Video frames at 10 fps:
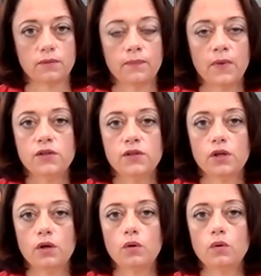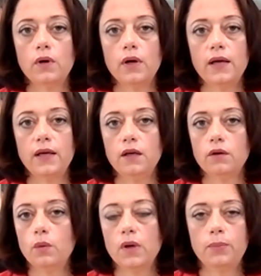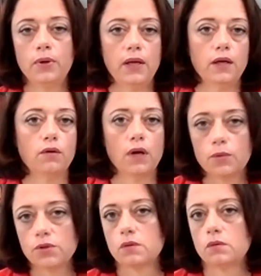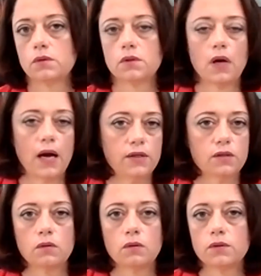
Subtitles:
So, you don't want to put in grammar schools or high schools,